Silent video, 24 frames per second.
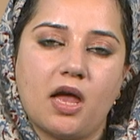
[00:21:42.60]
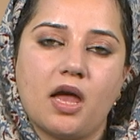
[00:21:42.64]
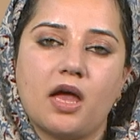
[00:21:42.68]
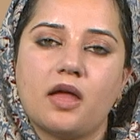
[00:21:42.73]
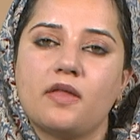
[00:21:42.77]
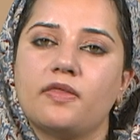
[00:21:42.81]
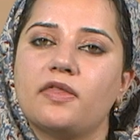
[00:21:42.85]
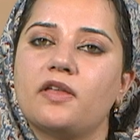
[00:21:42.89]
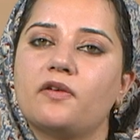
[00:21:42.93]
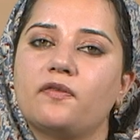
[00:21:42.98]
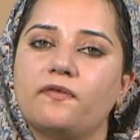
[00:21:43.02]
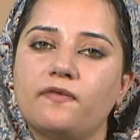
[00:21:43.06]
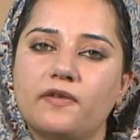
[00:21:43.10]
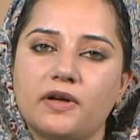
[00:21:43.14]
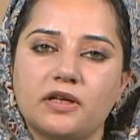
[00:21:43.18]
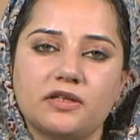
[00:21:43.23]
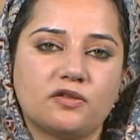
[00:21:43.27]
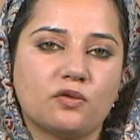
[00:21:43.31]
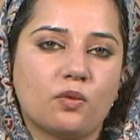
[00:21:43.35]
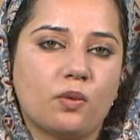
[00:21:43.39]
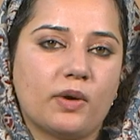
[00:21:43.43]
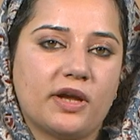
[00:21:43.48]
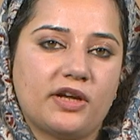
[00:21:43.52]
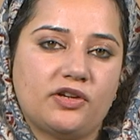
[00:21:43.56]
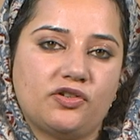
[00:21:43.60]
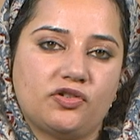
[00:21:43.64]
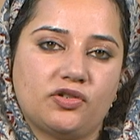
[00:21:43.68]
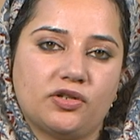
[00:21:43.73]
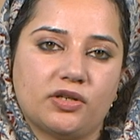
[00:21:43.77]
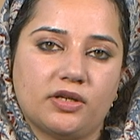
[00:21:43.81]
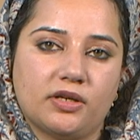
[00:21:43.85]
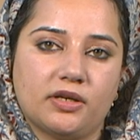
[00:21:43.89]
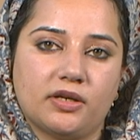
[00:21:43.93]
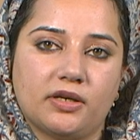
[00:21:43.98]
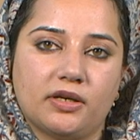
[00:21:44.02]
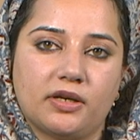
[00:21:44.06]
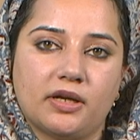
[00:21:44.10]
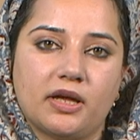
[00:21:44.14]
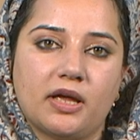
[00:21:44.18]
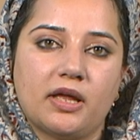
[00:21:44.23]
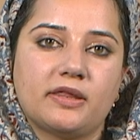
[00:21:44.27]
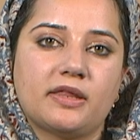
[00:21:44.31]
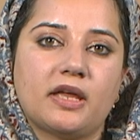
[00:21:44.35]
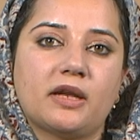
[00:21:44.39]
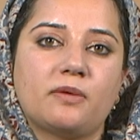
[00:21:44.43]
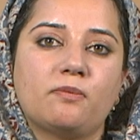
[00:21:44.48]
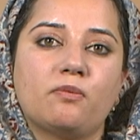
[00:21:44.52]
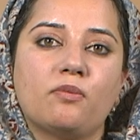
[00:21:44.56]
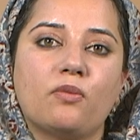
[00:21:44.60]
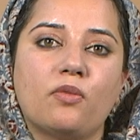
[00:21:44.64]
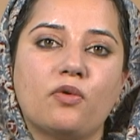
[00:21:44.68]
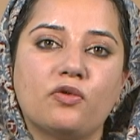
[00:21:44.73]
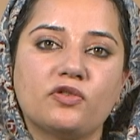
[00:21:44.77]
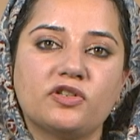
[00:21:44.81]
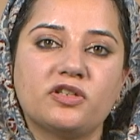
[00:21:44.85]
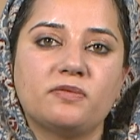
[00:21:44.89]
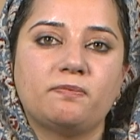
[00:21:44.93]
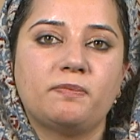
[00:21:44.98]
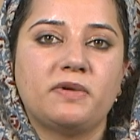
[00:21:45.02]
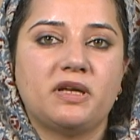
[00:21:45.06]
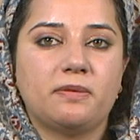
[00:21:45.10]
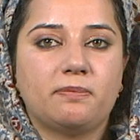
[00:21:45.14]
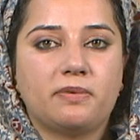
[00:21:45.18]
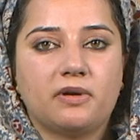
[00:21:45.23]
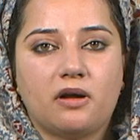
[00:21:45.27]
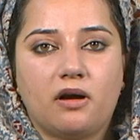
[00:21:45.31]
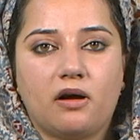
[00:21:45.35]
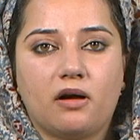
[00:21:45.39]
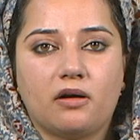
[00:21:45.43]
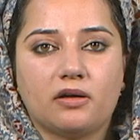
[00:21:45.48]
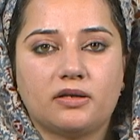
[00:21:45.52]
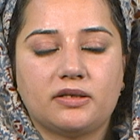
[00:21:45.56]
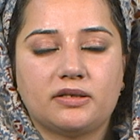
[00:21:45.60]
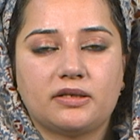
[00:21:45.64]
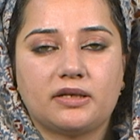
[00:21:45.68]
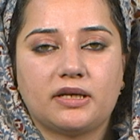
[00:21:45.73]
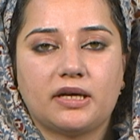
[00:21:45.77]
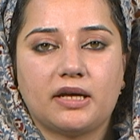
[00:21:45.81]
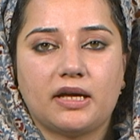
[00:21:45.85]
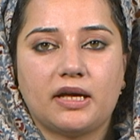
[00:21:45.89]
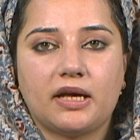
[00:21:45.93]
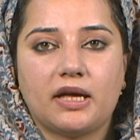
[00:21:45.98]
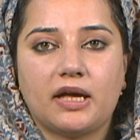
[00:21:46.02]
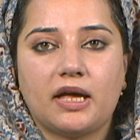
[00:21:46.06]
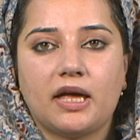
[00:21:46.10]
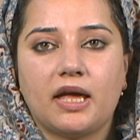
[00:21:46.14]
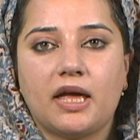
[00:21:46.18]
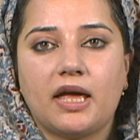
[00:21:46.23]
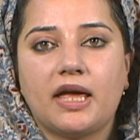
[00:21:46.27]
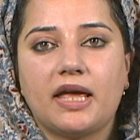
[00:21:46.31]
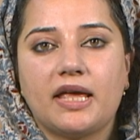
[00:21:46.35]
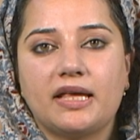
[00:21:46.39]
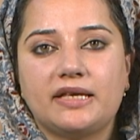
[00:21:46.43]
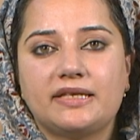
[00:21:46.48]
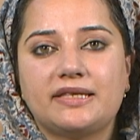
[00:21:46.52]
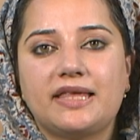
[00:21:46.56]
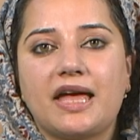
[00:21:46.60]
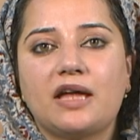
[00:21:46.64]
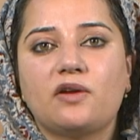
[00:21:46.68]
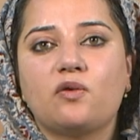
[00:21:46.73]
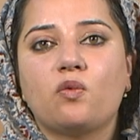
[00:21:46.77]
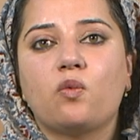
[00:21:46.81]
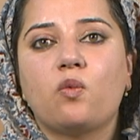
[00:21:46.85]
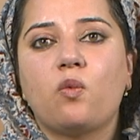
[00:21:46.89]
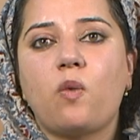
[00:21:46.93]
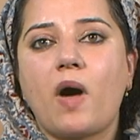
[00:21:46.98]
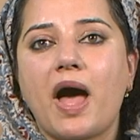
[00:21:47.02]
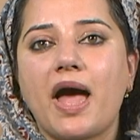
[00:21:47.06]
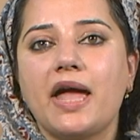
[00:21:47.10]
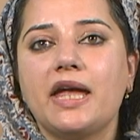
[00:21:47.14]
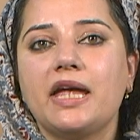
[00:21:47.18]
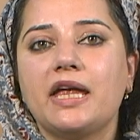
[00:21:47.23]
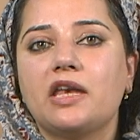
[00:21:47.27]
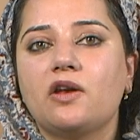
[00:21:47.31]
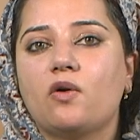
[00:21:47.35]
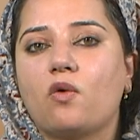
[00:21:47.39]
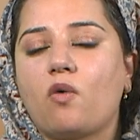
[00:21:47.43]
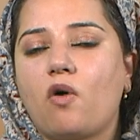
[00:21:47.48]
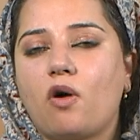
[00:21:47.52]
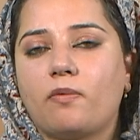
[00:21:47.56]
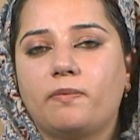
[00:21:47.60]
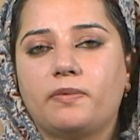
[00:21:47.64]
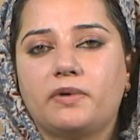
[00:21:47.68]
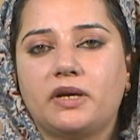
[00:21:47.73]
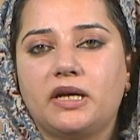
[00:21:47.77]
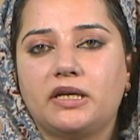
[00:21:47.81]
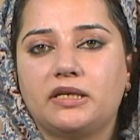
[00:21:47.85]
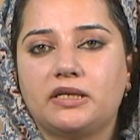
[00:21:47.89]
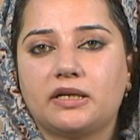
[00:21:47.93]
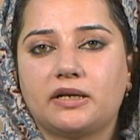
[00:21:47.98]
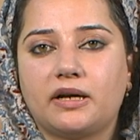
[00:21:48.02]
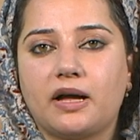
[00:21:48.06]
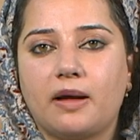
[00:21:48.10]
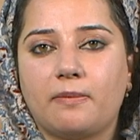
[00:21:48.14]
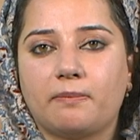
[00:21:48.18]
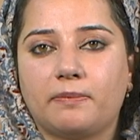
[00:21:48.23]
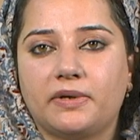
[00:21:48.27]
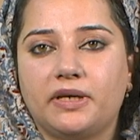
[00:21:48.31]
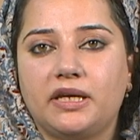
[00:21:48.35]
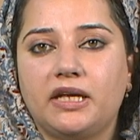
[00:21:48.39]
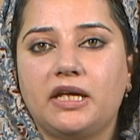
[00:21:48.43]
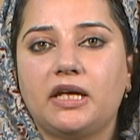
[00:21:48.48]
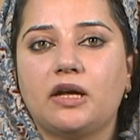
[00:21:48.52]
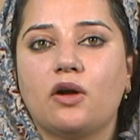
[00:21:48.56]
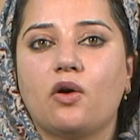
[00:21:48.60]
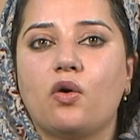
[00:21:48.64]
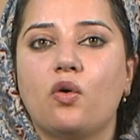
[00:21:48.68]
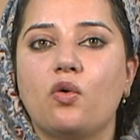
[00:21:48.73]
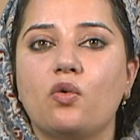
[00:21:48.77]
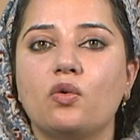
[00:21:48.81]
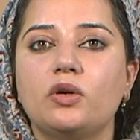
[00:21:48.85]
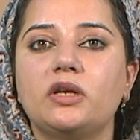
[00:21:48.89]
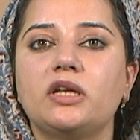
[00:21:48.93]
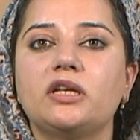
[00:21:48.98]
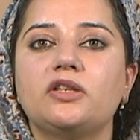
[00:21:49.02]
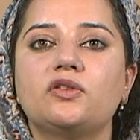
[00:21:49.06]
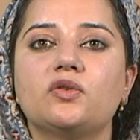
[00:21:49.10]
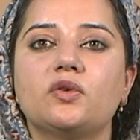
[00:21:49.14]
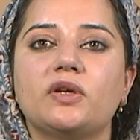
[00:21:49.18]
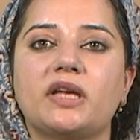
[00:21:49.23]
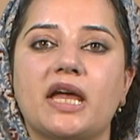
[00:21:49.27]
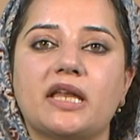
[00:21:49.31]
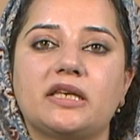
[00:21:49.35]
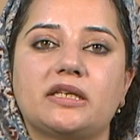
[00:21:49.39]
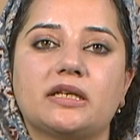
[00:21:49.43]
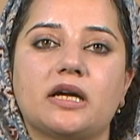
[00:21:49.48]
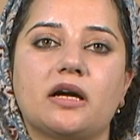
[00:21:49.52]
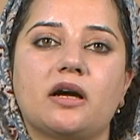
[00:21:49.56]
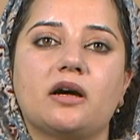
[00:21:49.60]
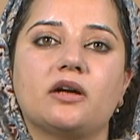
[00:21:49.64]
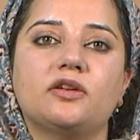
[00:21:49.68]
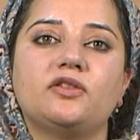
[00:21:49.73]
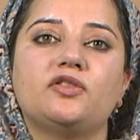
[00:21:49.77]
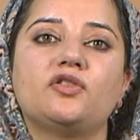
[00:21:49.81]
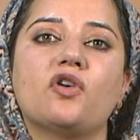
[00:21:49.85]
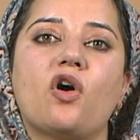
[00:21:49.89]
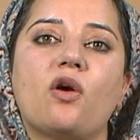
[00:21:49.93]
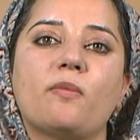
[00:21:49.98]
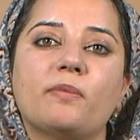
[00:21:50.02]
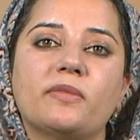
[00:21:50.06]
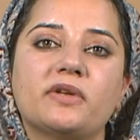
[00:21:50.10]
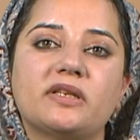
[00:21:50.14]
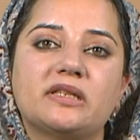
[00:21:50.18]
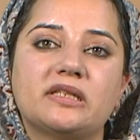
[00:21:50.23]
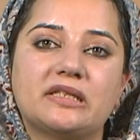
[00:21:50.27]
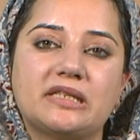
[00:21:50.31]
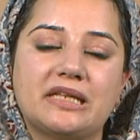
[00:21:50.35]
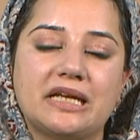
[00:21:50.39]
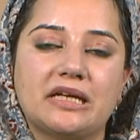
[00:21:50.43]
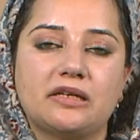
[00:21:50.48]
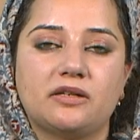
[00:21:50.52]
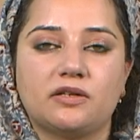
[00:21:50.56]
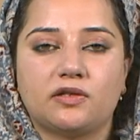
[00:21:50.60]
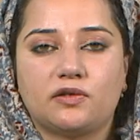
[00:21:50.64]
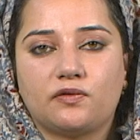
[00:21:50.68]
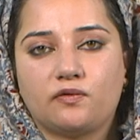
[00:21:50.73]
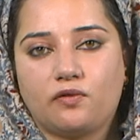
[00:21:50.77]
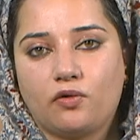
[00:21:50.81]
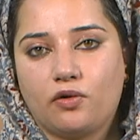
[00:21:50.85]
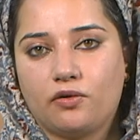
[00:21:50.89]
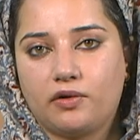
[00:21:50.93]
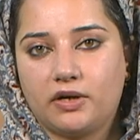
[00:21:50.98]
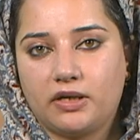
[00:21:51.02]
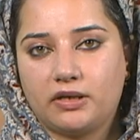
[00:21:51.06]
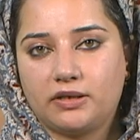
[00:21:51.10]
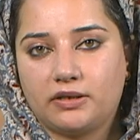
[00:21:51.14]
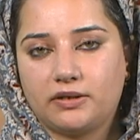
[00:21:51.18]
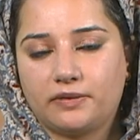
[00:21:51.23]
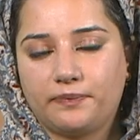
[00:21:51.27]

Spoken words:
The first question that most people ask is that why incorporate a company only to get a dormant status for it?